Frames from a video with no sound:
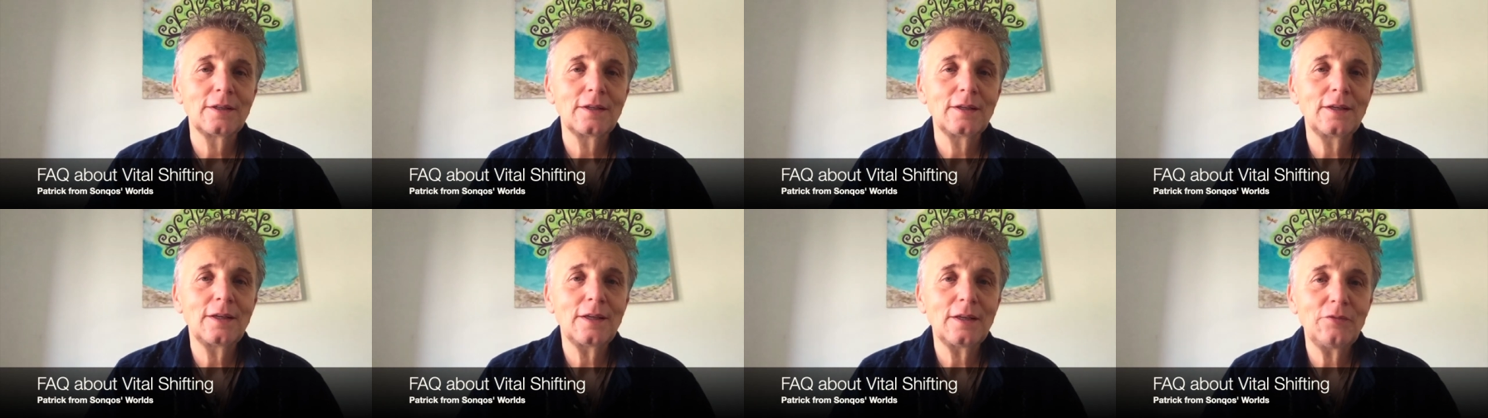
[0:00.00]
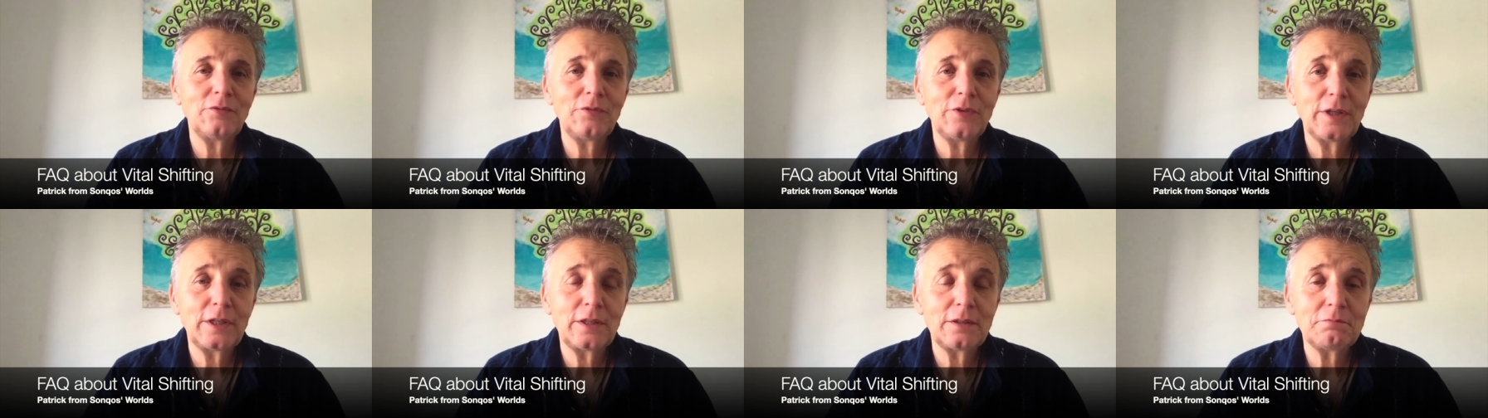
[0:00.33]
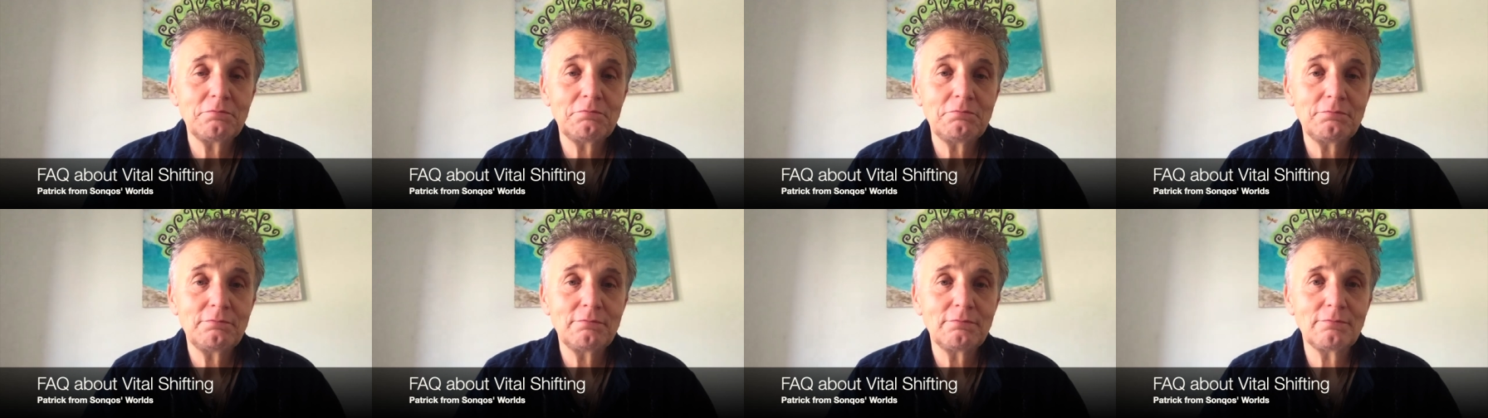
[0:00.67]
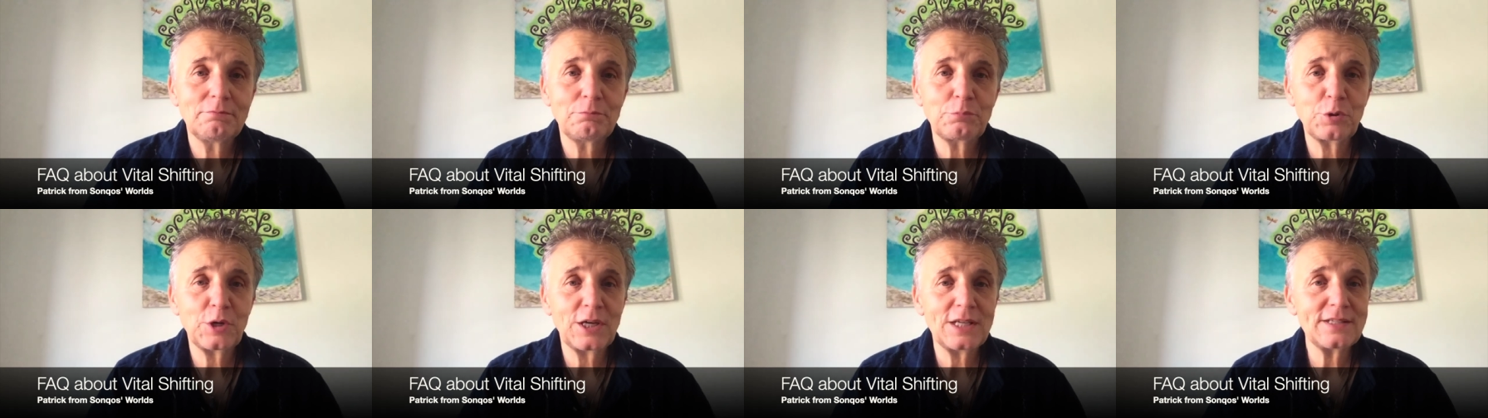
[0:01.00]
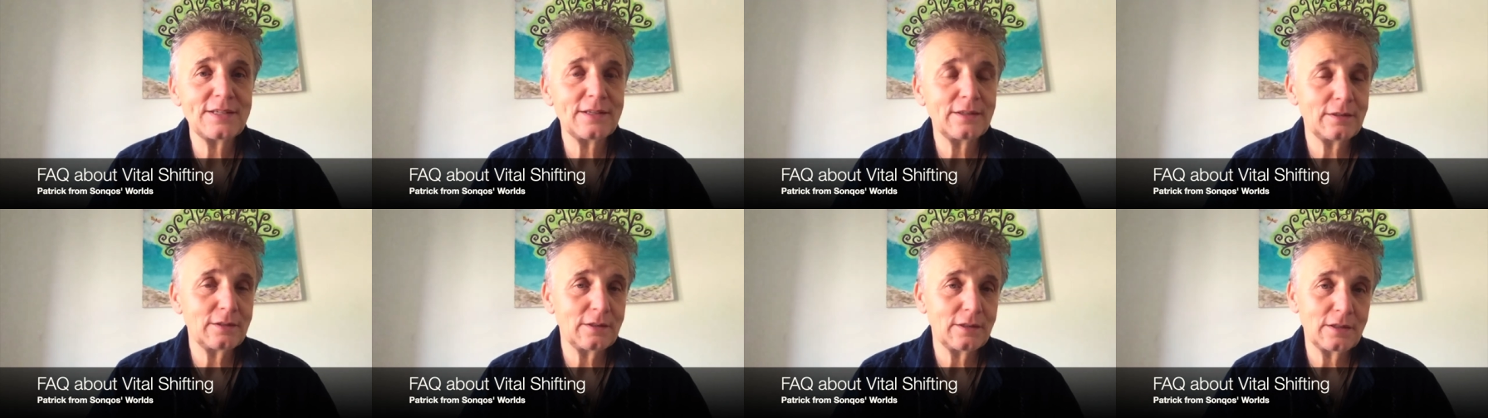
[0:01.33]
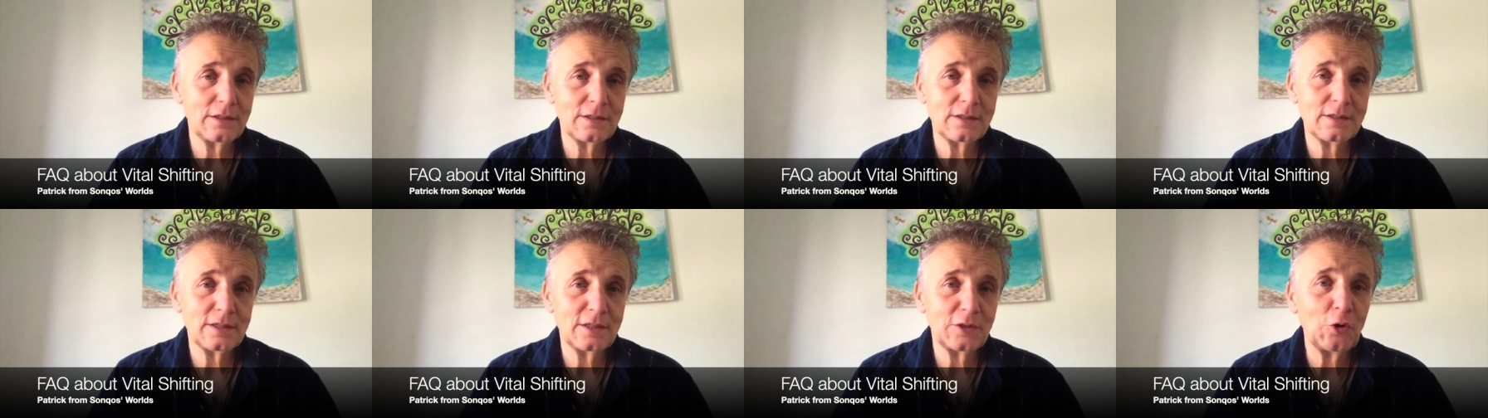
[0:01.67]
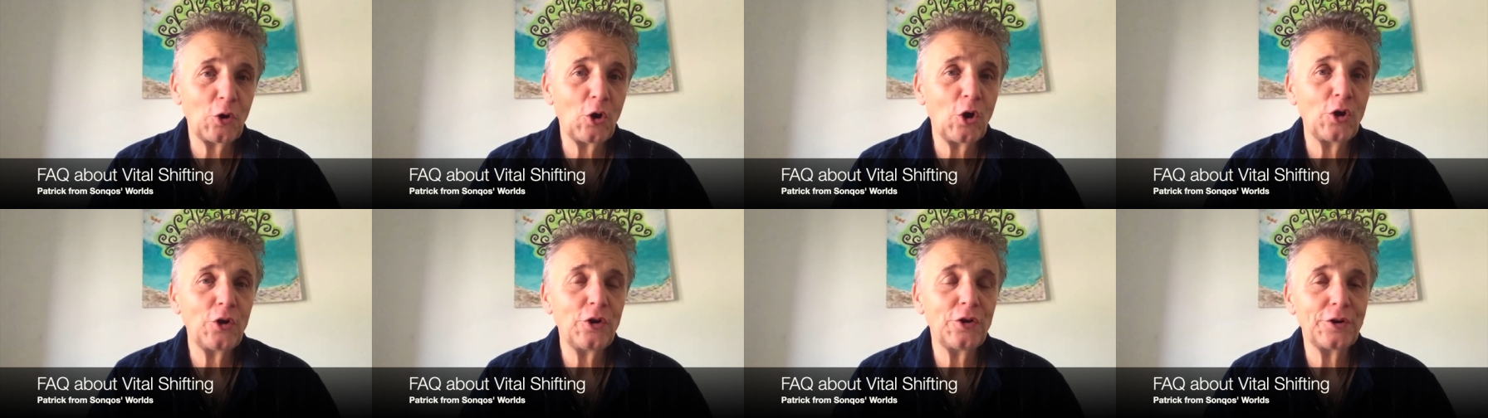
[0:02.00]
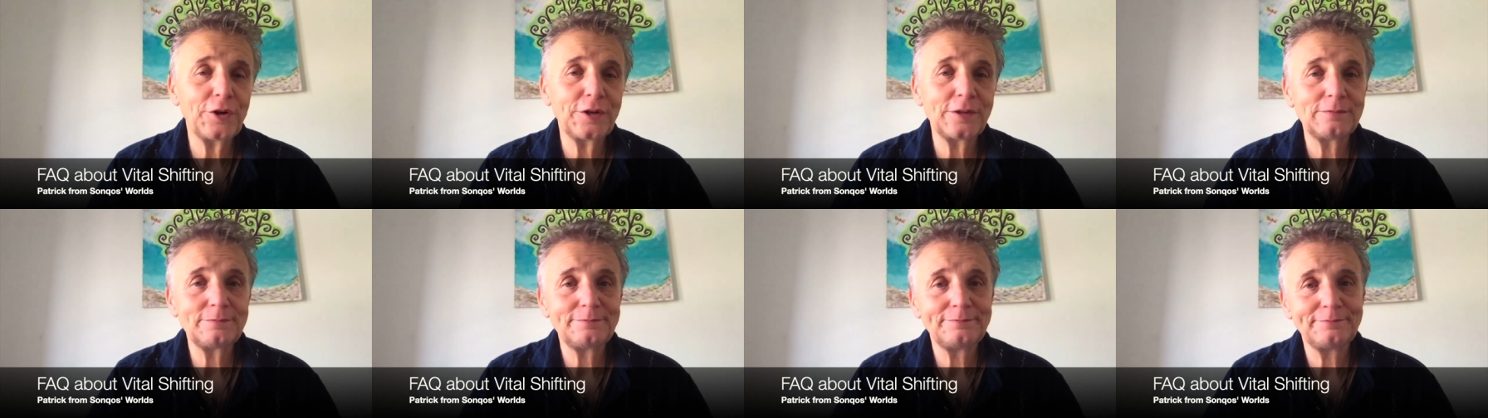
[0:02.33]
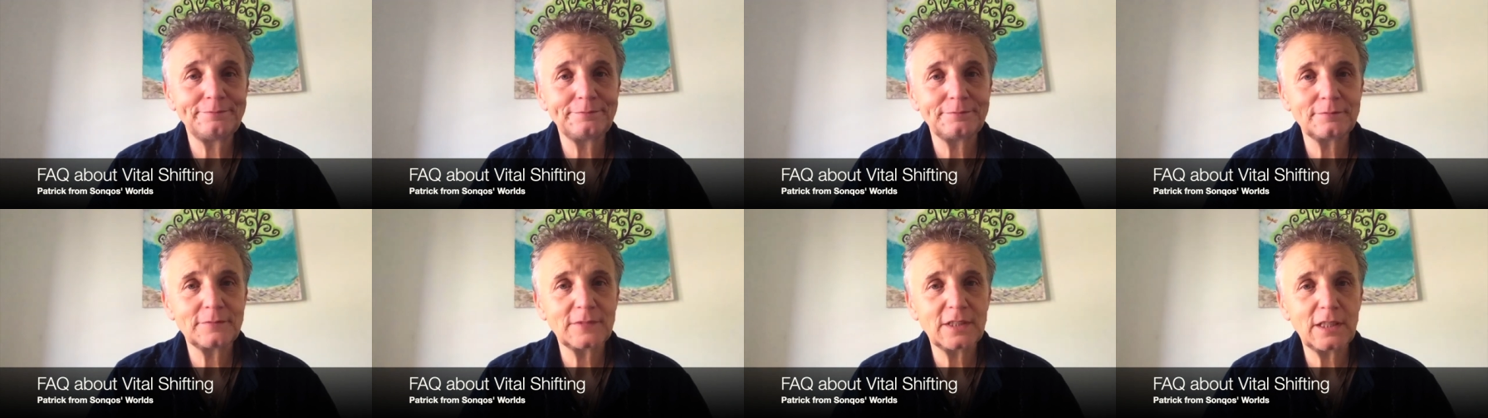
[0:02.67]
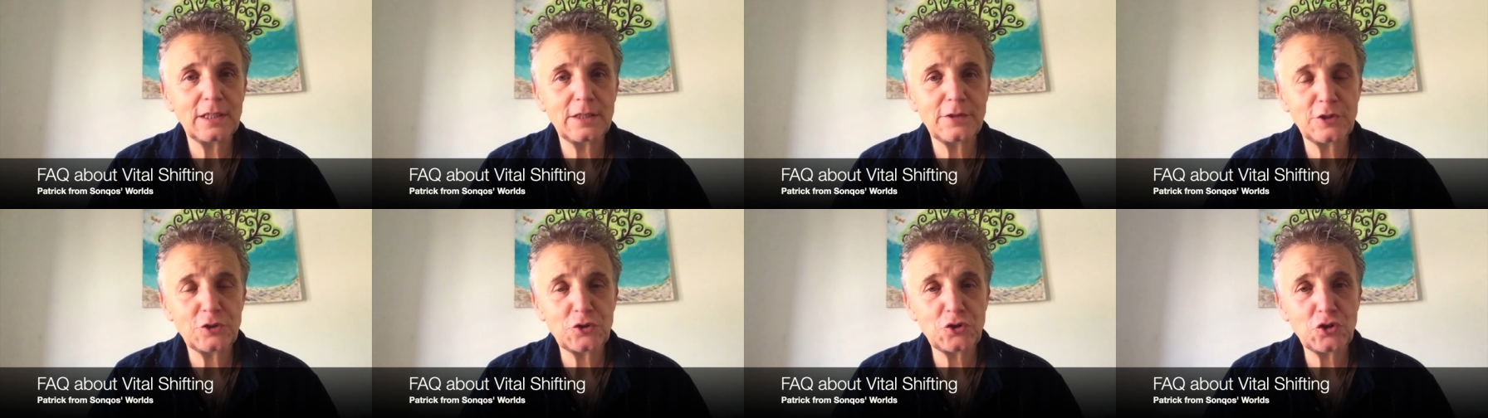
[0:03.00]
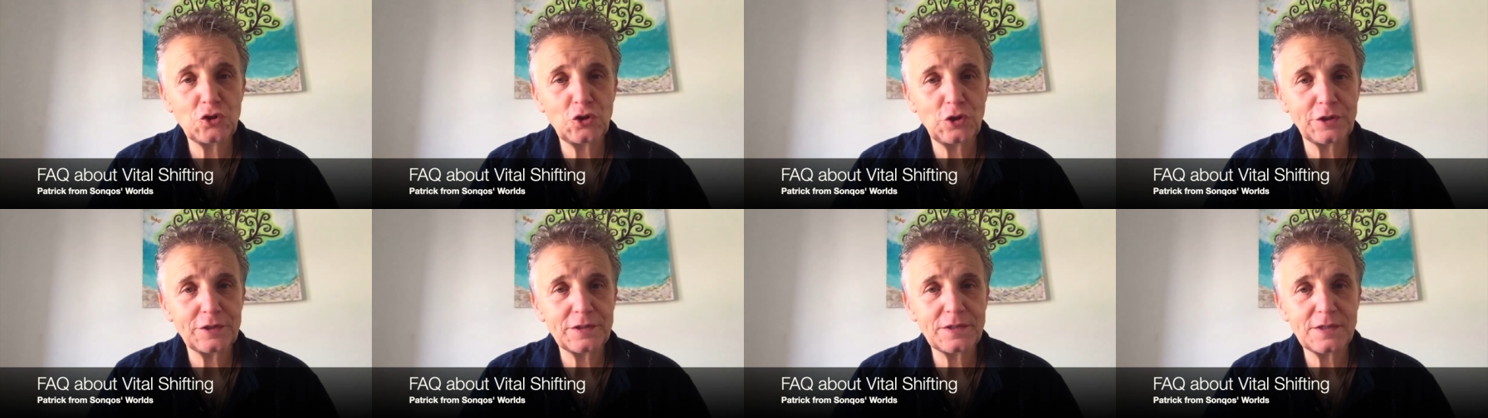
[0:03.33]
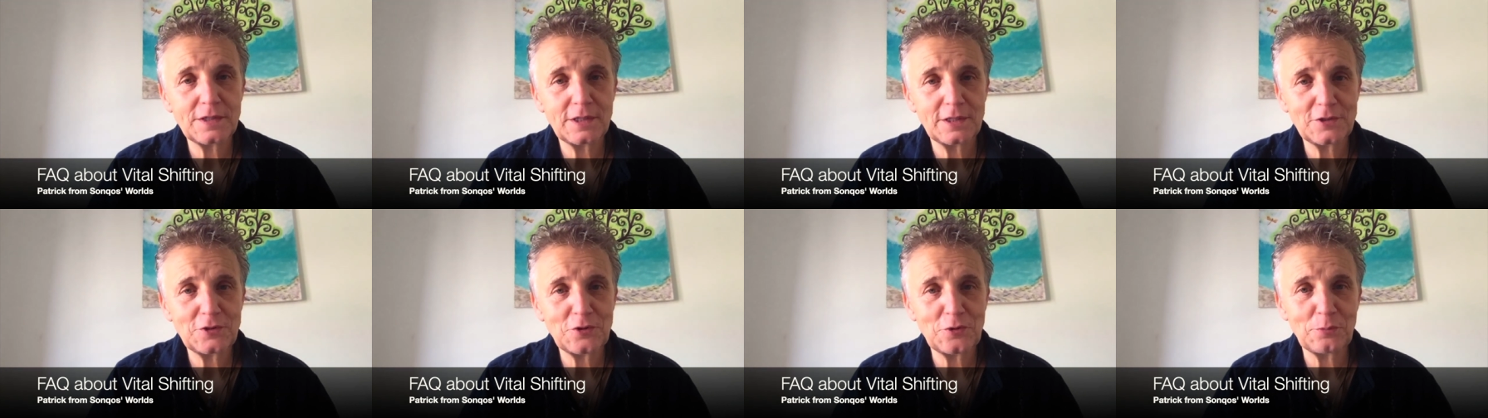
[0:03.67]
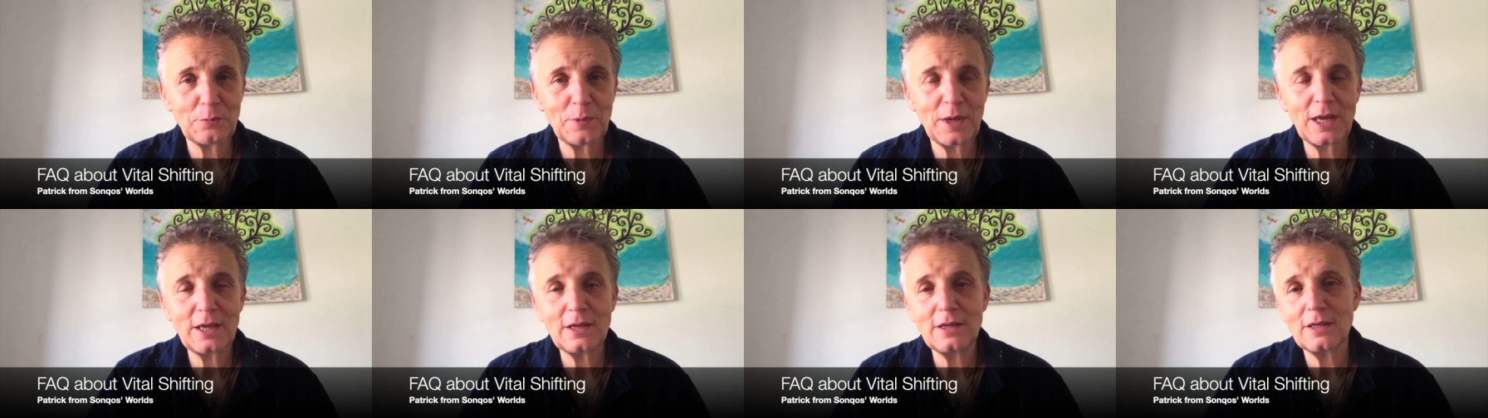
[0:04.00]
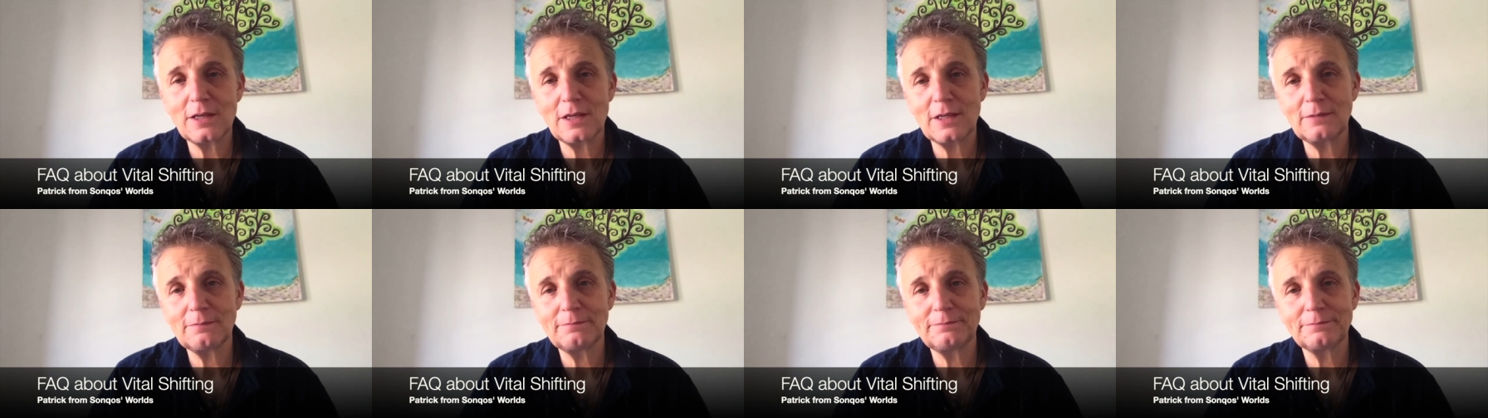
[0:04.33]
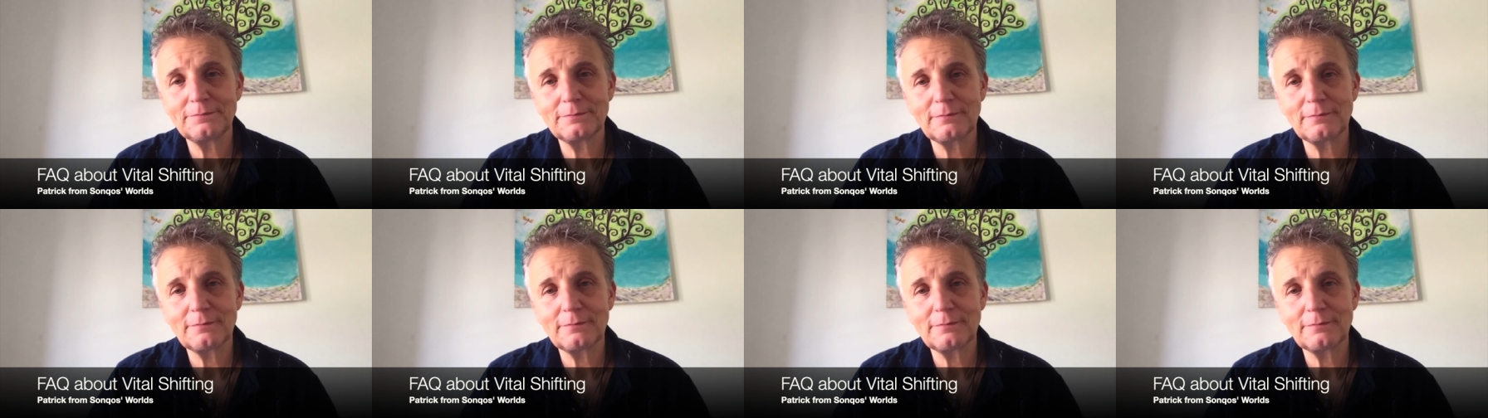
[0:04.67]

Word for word: given presentness and honor in the choice that you're making,